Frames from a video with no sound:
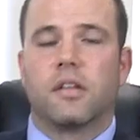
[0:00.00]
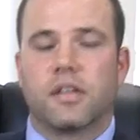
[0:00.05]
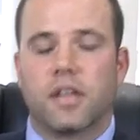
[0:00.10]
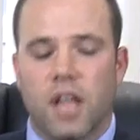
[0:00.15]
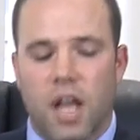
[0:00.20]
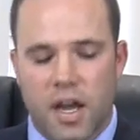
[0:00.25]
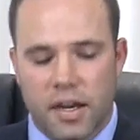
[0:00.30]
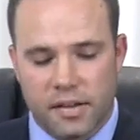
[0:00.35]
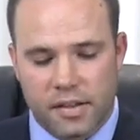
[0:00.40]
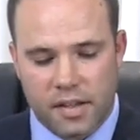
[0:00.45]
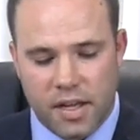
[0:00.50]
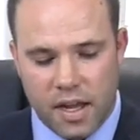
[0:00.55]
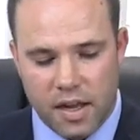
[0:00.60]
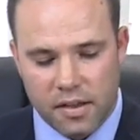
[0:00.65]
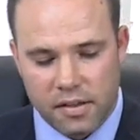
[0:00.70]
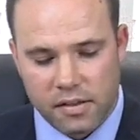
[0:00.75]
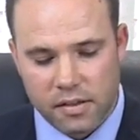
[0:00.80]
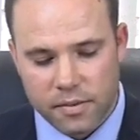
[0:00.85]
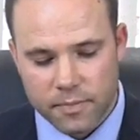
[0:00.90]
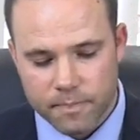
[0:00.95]
this client's
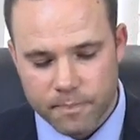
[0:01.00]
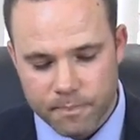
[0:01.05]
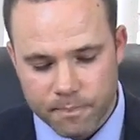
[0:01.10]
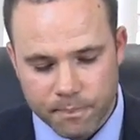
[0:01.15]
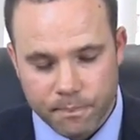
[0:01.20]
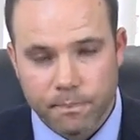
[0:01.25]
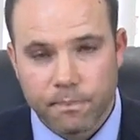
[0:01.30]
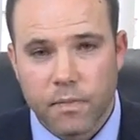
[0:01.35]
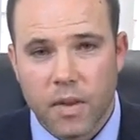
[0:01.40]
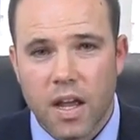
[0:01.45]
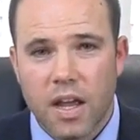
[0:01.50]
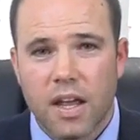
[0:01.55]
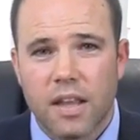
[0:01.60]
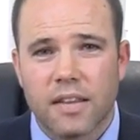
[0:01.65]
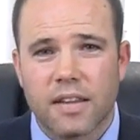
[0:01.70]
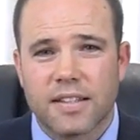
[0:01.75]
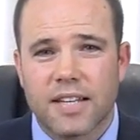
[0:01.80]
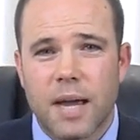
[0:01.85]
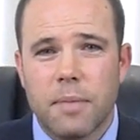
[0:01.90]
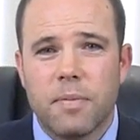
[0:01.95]
case.
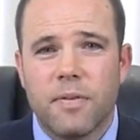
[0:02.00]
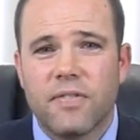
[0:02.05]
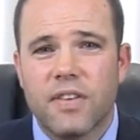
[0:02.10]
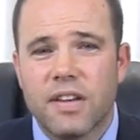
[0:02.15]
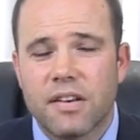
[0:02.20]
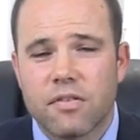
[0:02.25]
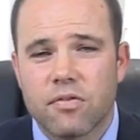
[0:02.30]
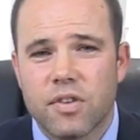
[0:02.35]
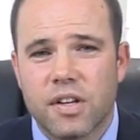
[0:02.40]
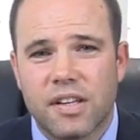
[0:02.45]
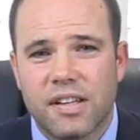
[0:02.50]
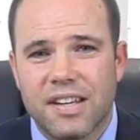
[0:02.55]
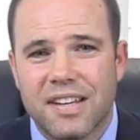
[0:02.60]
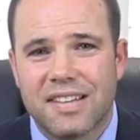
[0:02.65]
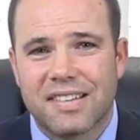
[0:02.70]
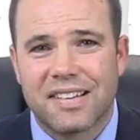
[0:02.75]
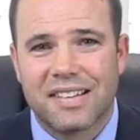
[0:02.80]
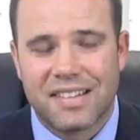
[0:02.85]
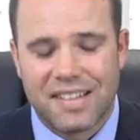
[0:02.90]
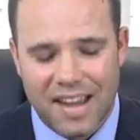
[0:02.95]
The type of injuries he
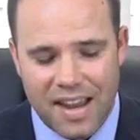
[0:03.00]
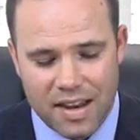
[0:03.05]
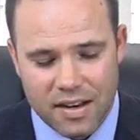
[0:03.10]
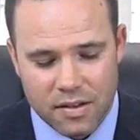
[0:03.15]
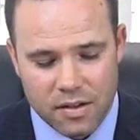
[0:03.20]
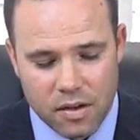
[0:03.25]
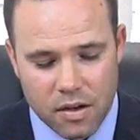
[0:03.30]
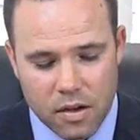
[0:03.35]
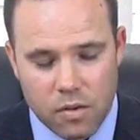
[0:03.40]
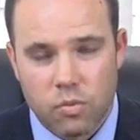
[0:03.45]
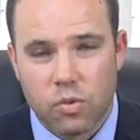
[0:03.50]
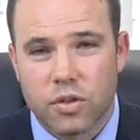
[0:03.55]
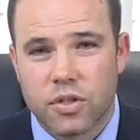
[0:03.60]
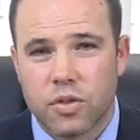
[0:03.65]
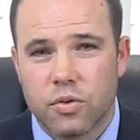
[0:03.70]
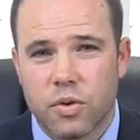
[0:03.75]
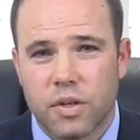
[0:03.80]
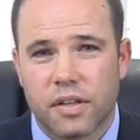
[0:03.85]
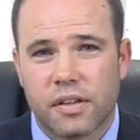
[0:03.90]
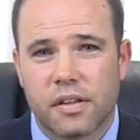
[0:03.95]
sustained were
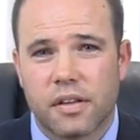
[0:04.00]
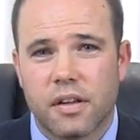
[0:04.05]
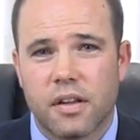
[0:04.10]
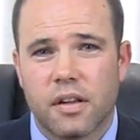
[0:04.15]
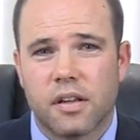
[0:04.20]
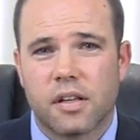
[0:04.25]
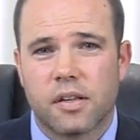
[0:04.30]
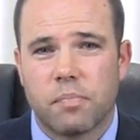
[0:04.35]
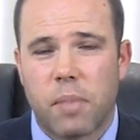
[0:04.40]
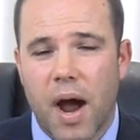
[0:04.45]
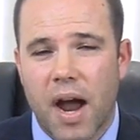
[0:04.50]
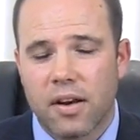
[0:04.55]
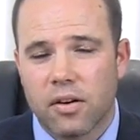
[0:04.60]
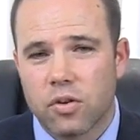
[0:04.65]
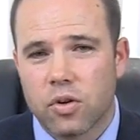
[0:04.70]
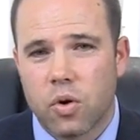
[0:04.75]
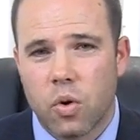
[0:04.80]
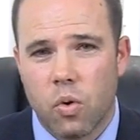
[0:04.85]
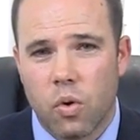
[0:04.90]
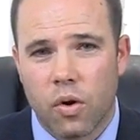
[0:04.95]
to his
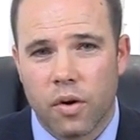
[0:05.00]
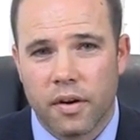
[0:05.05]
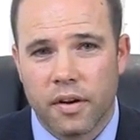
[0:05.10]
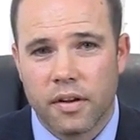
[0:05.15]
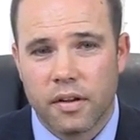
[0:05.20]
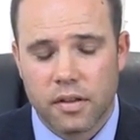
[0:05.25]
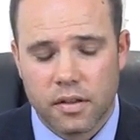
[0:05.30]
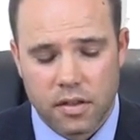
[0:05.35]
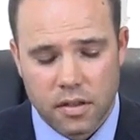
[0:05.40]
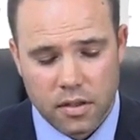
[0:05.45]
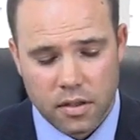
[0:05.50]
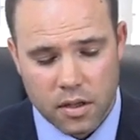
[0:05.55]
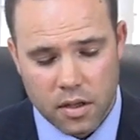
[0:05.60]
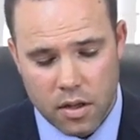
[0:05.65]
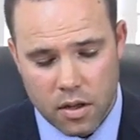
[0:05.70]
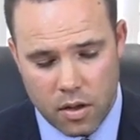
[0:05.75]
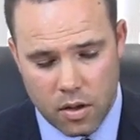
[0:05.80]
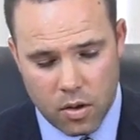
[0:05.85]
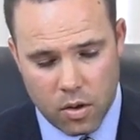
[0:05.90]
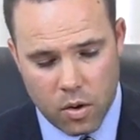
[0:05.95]
spinal cord.
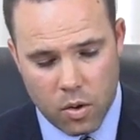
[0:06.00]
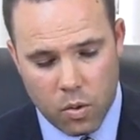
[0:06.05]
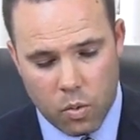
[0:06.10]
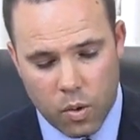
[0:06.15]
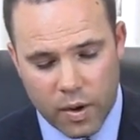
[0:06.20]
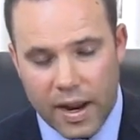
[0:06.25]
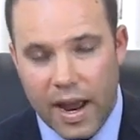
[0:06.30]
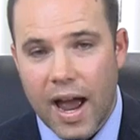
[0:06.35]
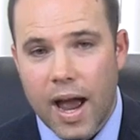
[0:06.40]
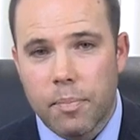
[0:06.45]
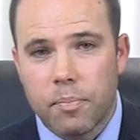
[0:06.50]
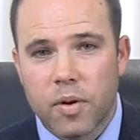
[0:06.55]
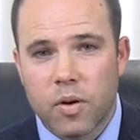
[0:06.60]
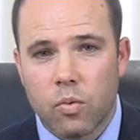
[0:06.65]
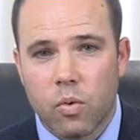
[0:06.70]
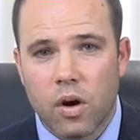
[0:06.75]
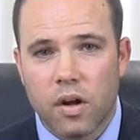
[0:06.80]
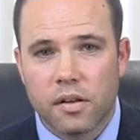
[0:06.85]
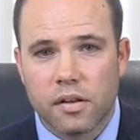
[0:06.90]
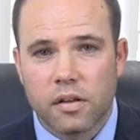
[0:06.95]
What
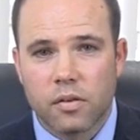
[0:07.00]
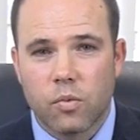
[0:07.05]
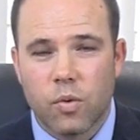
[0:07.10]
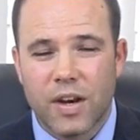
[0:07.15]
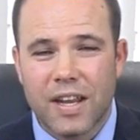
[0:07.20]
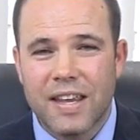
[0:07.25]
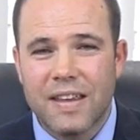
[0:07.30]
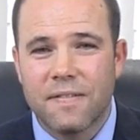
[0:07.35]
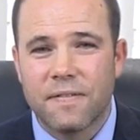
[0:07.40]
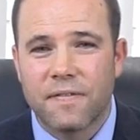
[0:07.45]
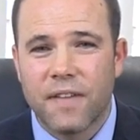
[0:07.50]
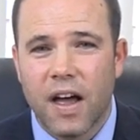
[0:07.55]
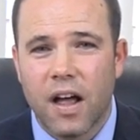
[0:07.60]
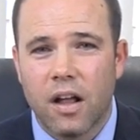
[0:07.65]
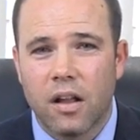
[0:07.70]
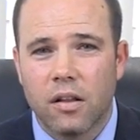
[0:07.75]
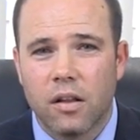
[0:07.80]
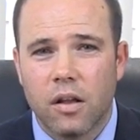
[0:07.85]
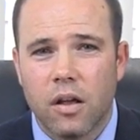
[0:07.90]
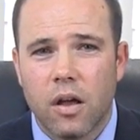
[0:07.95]
happened was, when he
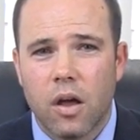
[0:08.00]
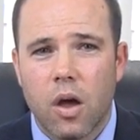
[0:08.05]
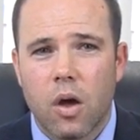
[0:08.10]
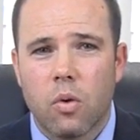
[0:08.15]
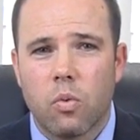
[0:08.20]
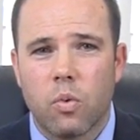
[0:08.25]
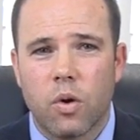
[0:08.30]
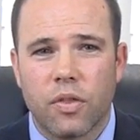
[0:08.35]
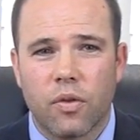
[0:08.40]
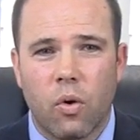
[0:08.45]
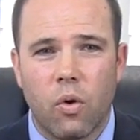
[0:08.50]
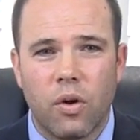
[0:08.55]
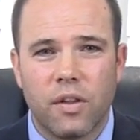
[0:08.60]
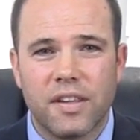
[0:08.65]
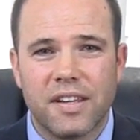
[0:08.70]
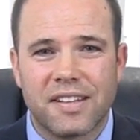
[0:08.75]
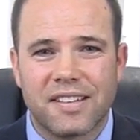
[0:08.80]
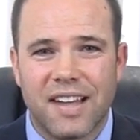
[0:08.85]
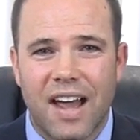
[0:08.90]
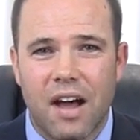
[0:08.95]
fell with all
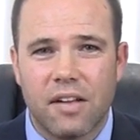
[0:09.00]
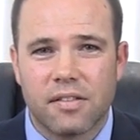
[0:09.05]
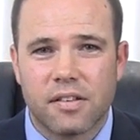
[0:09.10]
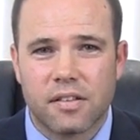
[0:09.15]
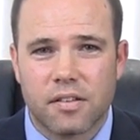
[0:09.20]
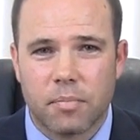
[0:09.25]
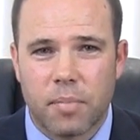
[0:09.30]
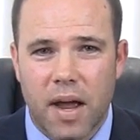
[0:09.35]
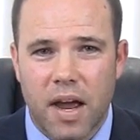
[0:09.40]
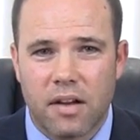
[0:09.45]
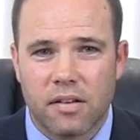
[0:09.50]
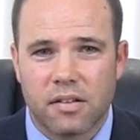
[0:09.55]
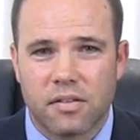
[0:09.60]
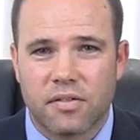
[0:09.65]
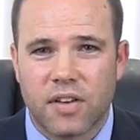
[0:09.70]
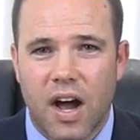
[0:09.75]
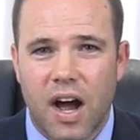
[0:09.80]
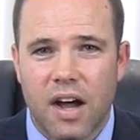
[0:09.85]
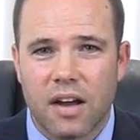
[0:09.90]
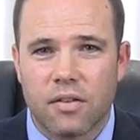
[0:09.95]
these thousands of pounds
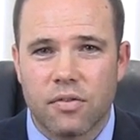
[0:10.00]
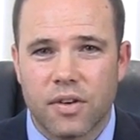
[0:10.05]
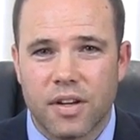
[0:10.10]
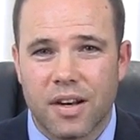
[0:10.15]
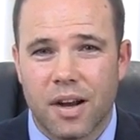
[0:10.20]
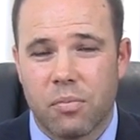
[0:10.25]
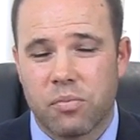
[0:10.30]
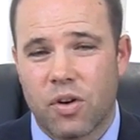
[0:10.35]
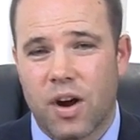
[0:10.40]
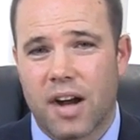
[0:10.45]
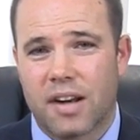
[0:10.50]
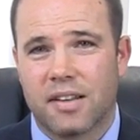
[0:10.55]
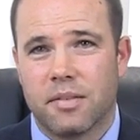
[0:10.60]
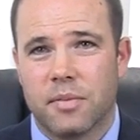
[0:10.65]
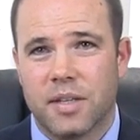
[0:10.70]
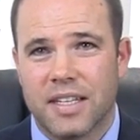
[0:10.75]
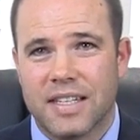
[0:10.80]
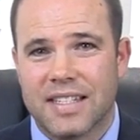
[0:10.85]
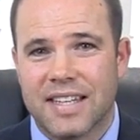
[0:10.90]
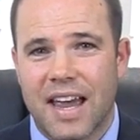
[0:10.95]
of concrete,
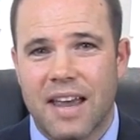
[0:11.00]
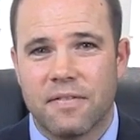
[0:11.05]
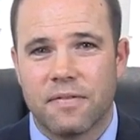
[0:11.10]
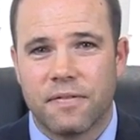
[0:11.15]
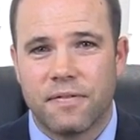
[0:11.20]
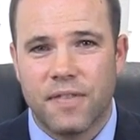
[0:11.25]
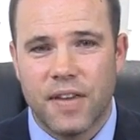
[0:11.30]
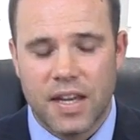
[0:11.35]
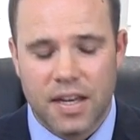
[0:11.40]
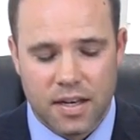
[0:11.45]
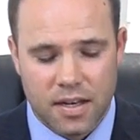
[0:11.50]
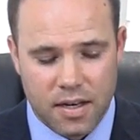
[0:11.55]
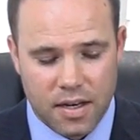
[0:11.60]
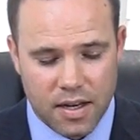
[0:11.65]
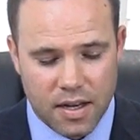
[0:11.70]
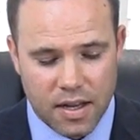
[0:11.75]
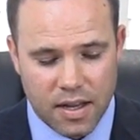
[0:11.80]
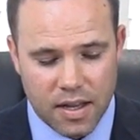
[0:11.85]
approximately 10 feet,